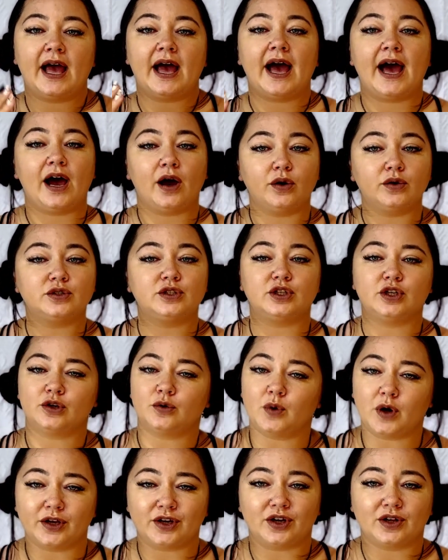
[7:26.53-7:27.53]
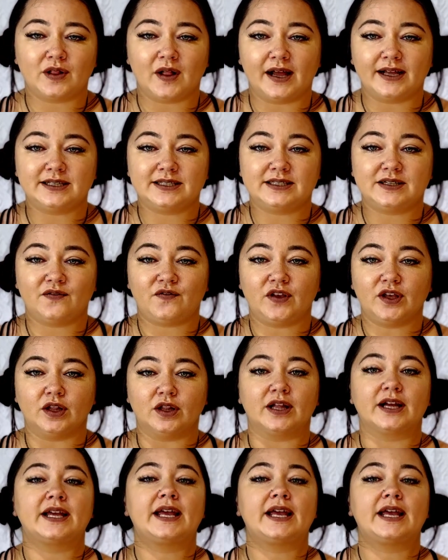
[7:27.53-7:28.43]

How do you want your clients to feel?